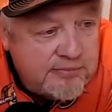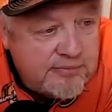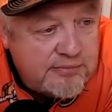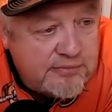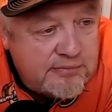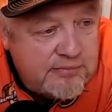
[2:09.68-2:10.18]

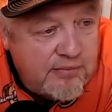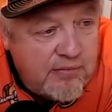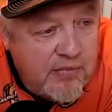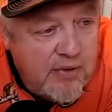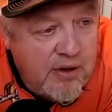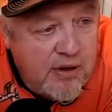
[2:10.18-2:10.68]

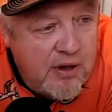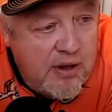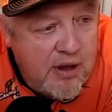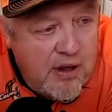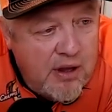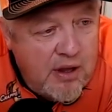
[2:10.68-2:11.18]

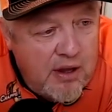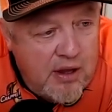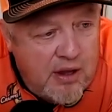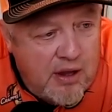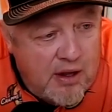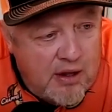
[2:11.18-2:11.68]

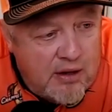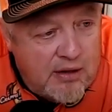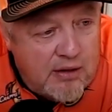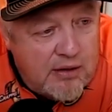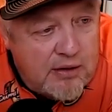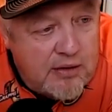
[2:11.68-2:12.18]

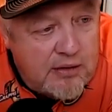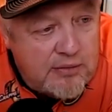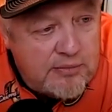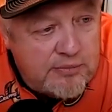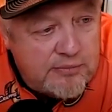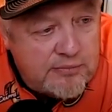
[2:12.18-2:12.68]

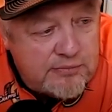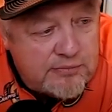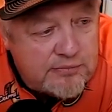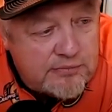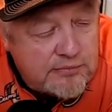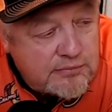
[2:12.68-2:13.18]

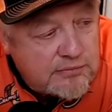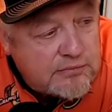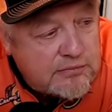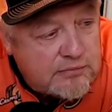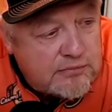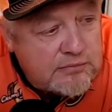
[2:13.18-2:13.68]

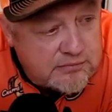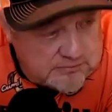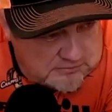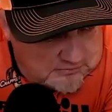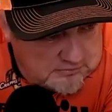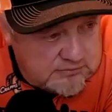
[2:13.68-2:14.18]

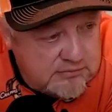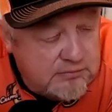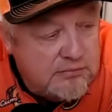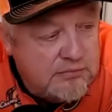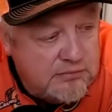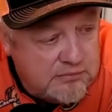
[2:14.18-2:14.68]

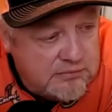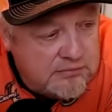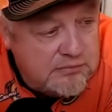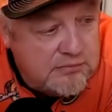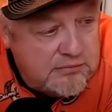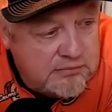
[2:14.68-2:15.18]

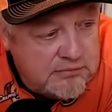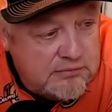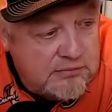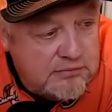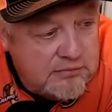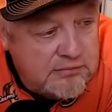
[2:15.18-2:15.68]

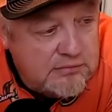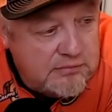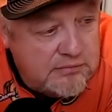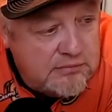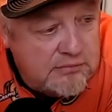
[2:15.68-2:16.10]
This person isn't speaking.